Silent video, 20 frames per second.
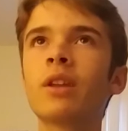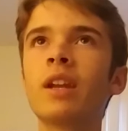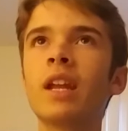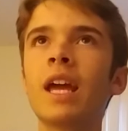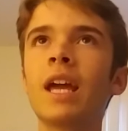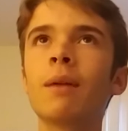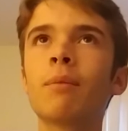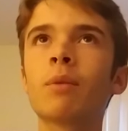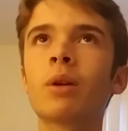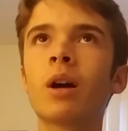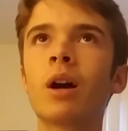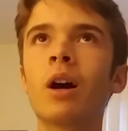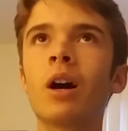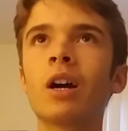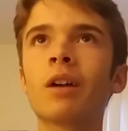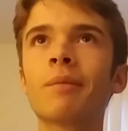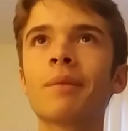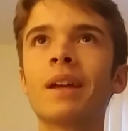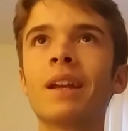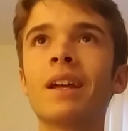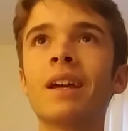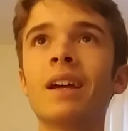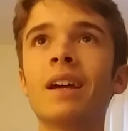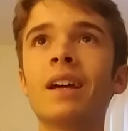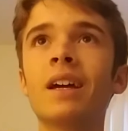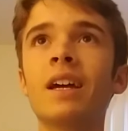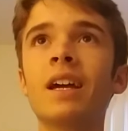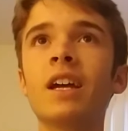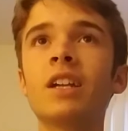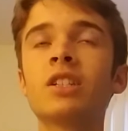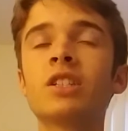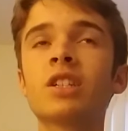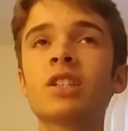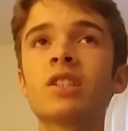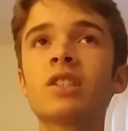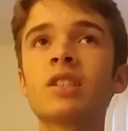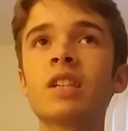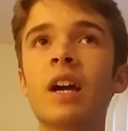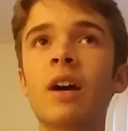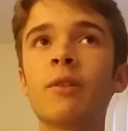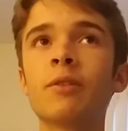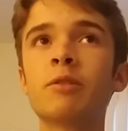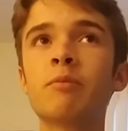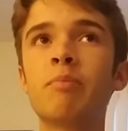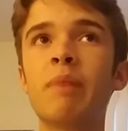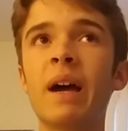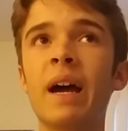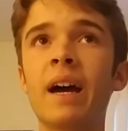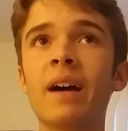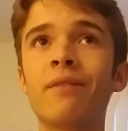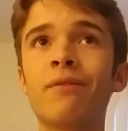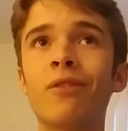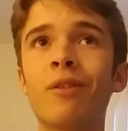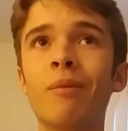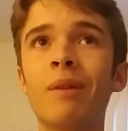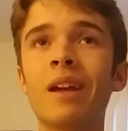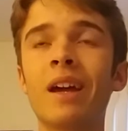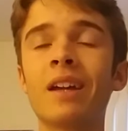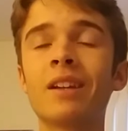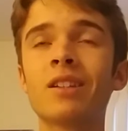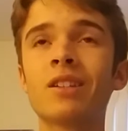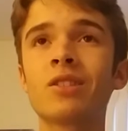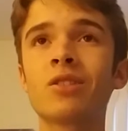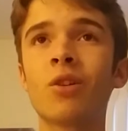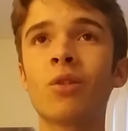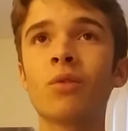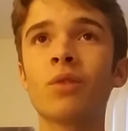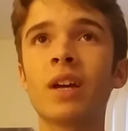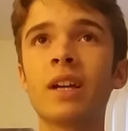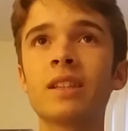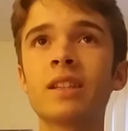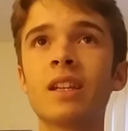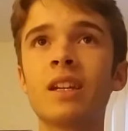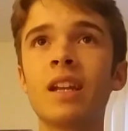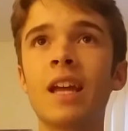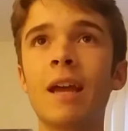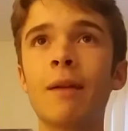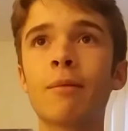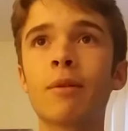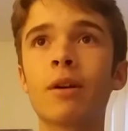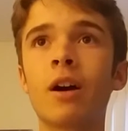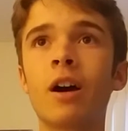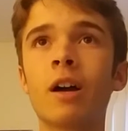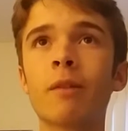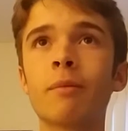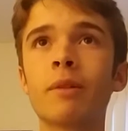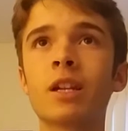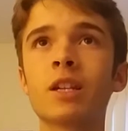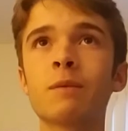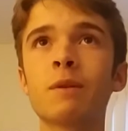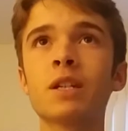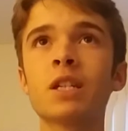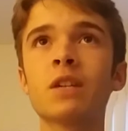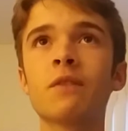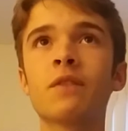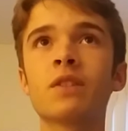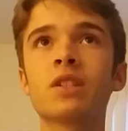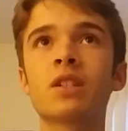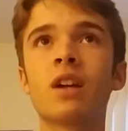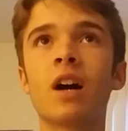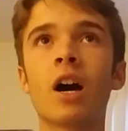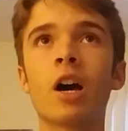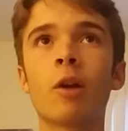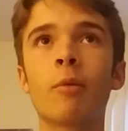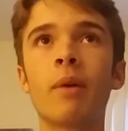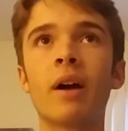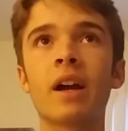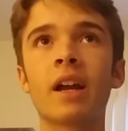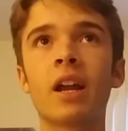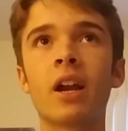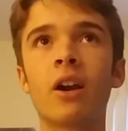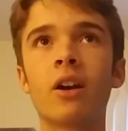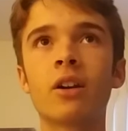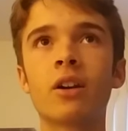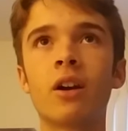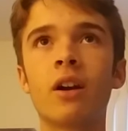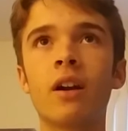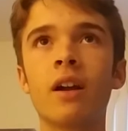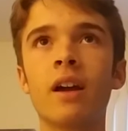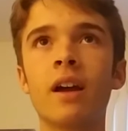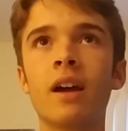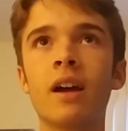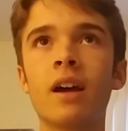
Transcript: the name Cogman. It just sounds bad for me. I just don't like the name Cogman, especially if it's an Autobot character.